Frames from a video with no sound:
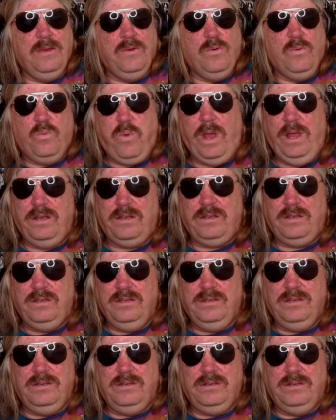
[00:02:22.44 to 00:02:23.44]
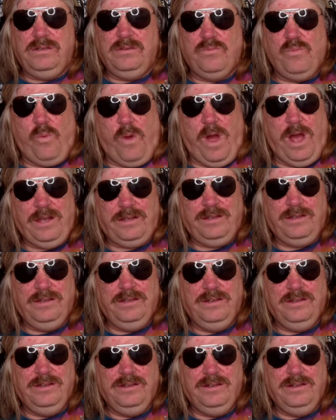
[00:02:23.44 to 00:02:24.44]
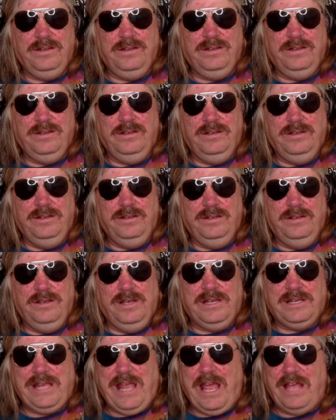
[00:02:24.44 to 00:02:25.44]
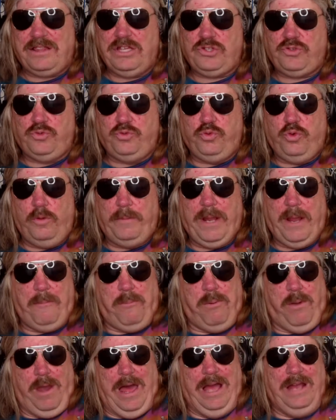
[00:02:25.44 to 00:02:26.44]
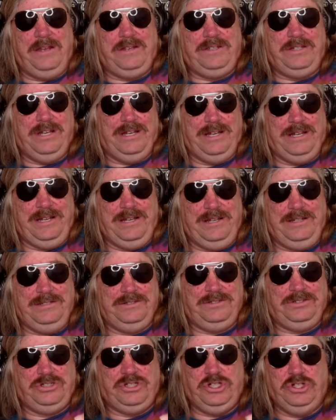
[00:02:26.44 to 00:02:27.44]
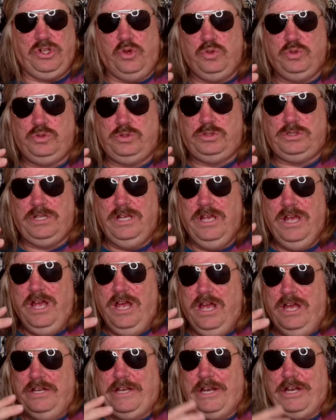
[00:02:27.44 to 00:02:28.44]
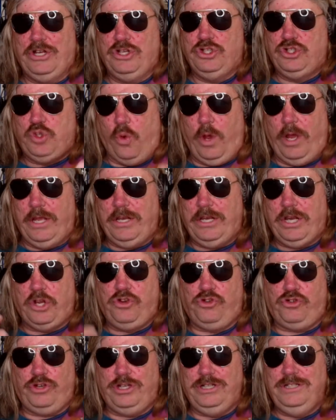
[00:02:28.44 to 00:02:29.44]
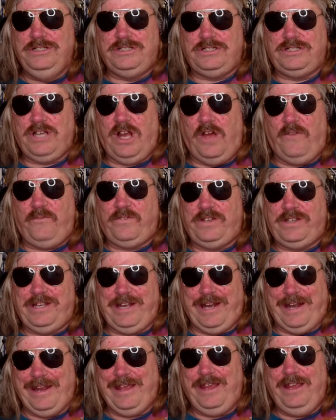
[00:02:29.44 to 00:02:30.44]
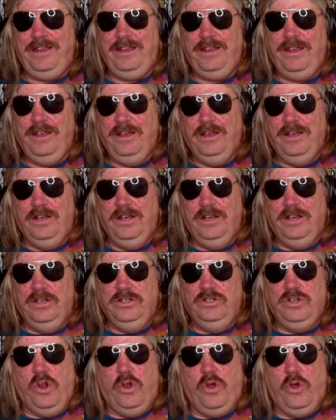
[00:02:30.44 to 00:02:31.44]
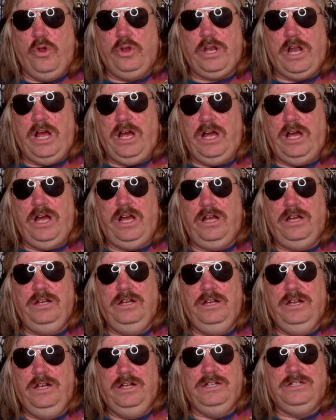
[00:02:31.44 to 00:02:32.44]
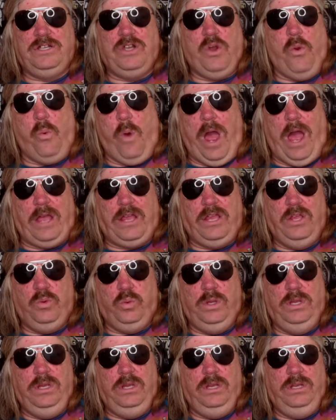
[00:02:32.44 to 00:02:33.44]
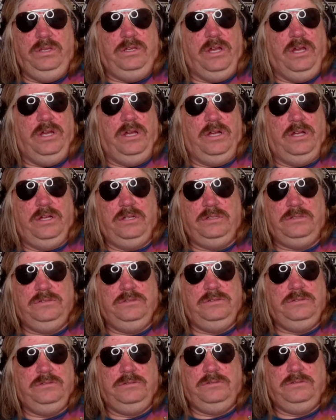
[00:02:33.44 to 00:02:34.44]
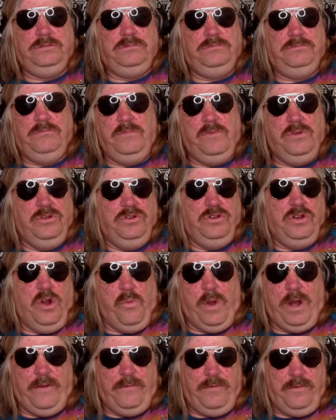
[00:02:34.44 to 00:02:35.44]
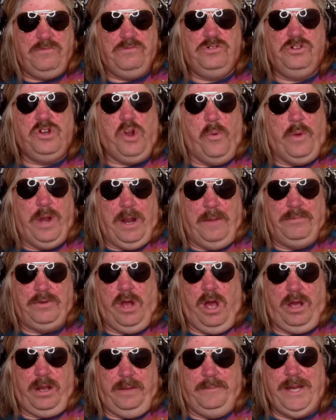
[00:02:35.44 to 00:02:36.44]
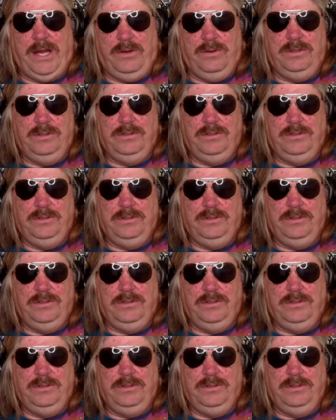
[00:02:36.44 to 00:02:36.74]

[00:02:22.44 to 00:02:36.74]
Wait. What? Can't this rule be applied to those that enjoy the green stuff today? You know, the wacky weed, you know what I'm talking about.